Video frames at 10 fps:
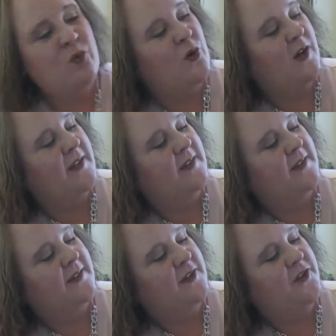one,
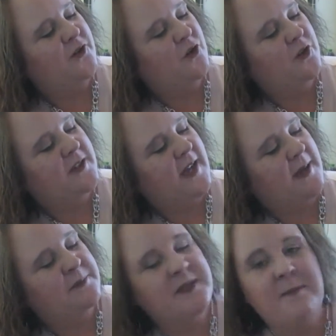New York
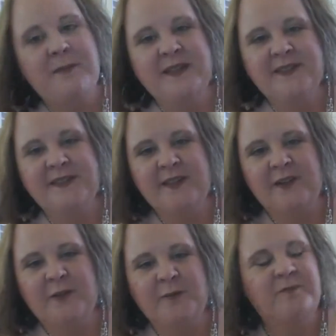Times
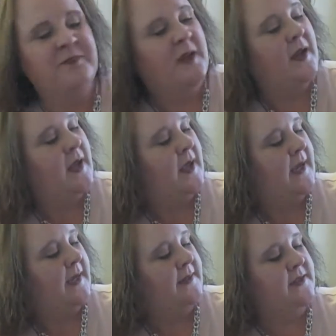bestseller.
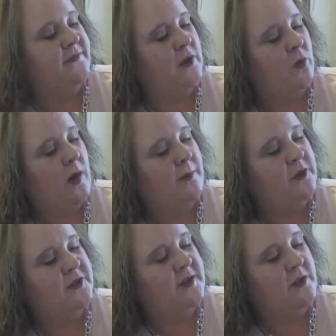And it's Phil
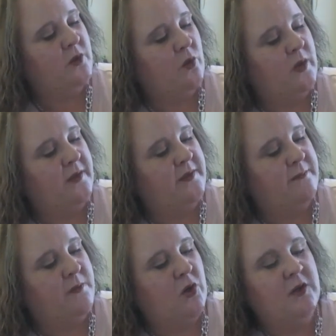Robertson
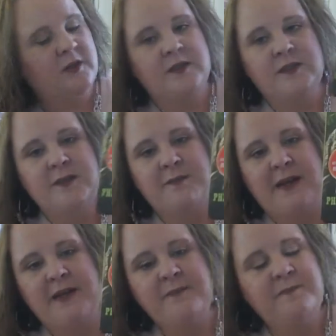with Mark
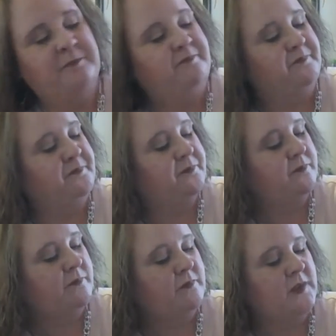somebody,
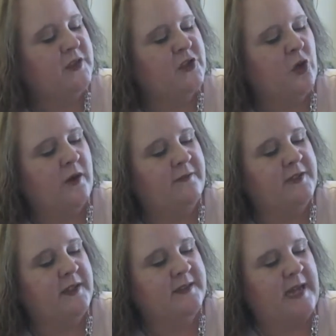star of
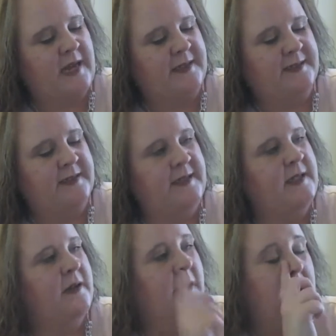Duck Dynasty,
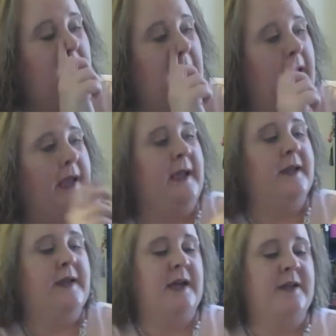
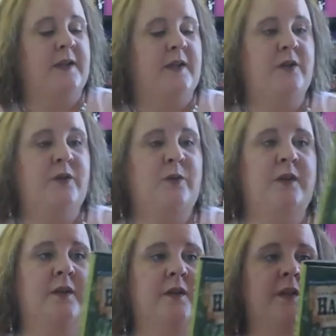and I know
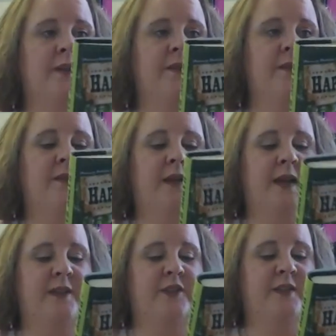
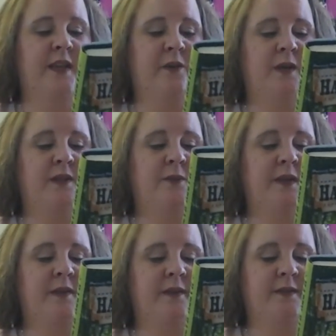I just can't wait to
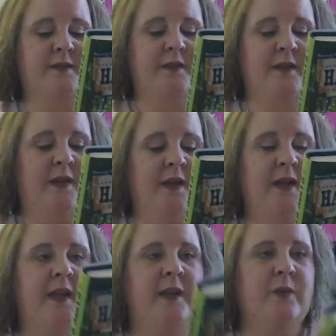read this.
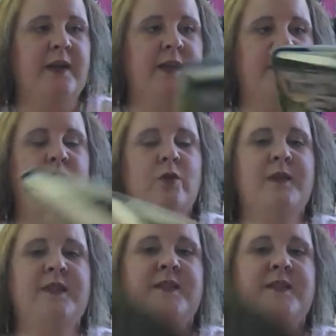Anyway, it normally